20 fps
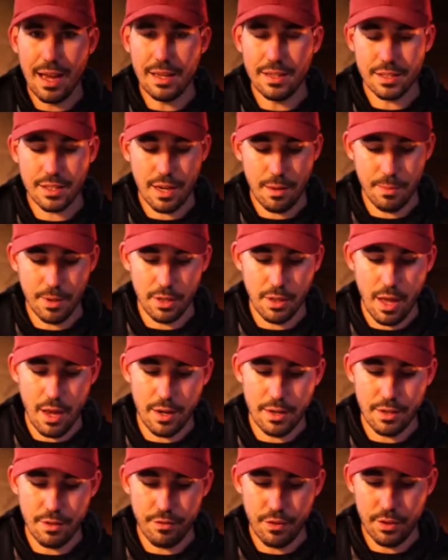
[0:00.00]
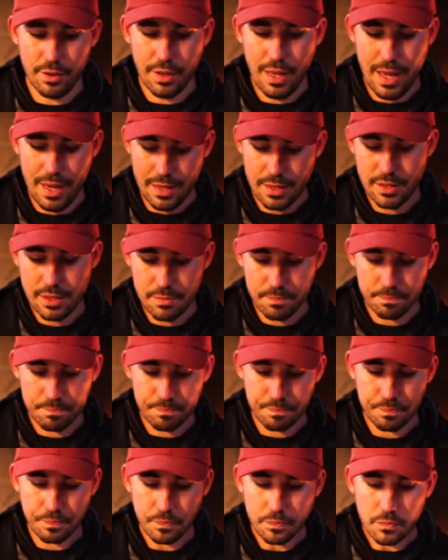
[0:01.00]
lines come in a lot of different lengths.
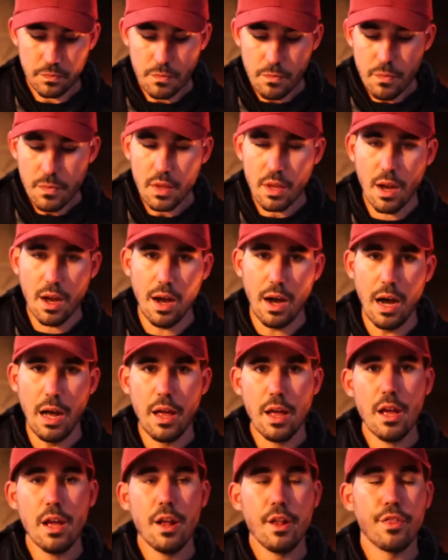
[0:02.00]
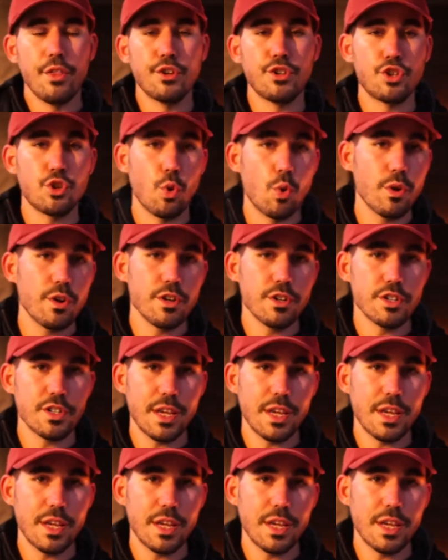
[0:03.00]
The shorter